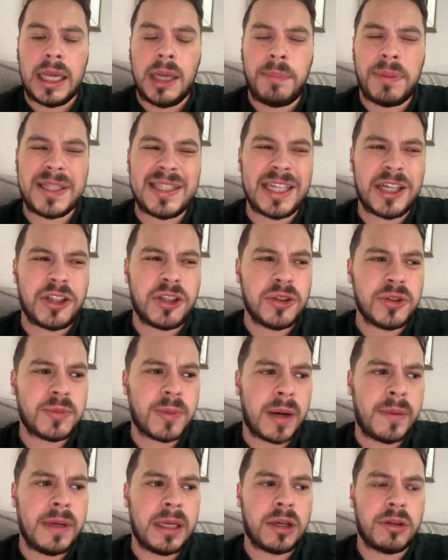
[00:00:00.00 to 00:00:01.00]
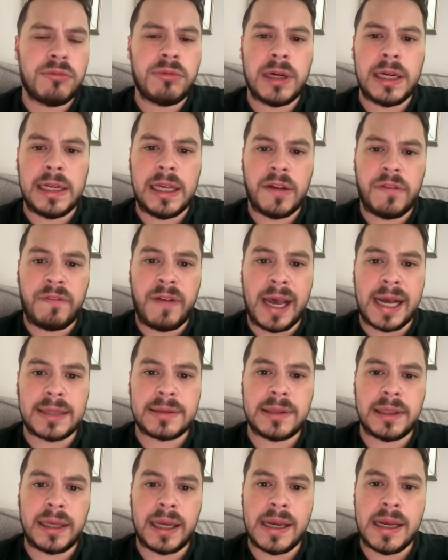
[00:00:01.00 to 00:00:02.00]
in positions where he can really
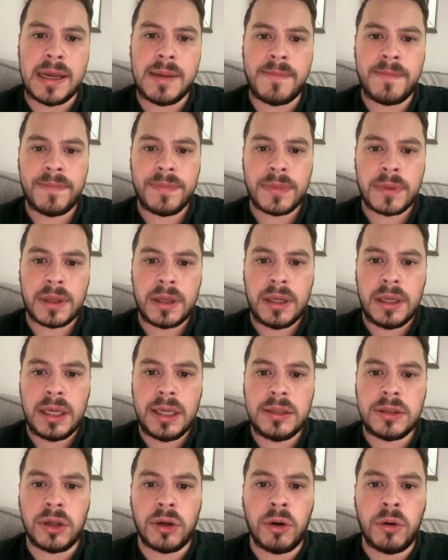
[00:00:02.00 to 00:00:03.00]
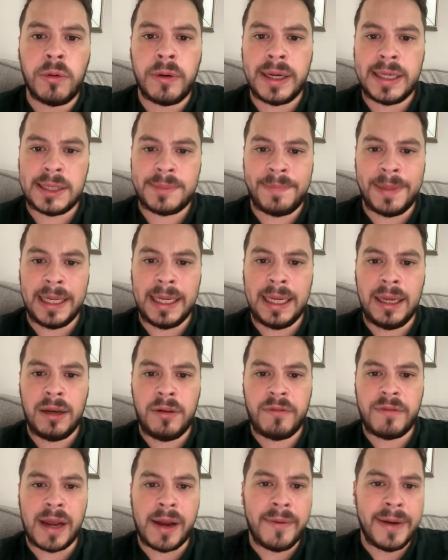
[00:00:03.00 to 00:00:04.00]
affect the game. He's always
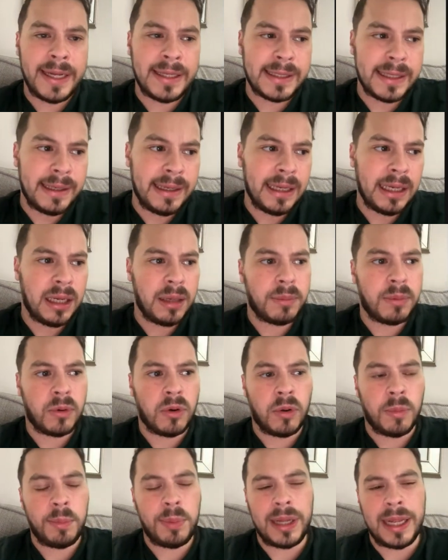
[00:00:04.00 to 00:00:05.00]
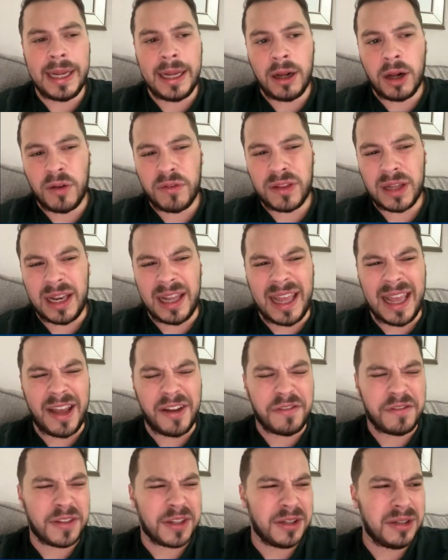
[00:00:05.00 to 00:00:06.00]
been very deep or playing off the
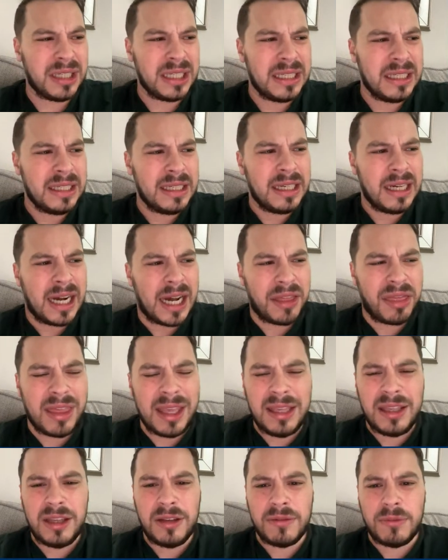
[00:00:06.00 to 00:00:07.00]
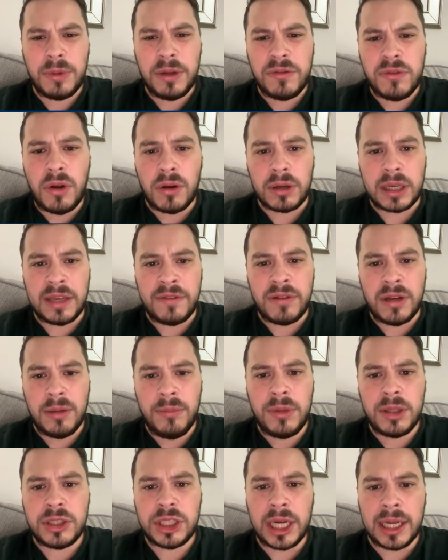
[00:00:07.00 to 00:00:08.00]
left. And I think we've not given
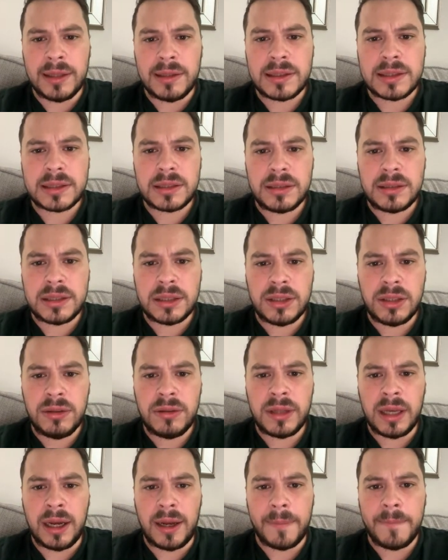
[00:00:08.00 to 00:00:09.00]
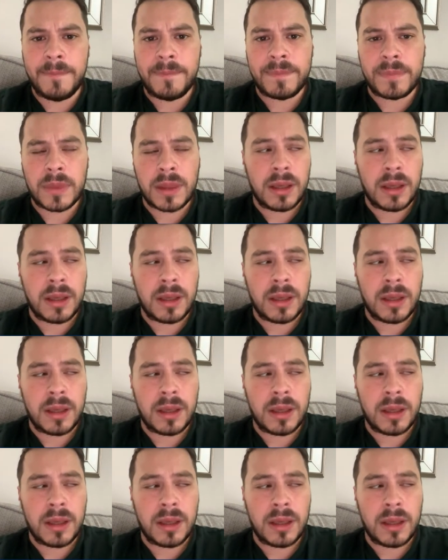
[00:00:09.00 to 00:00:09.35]
him the chance to do that.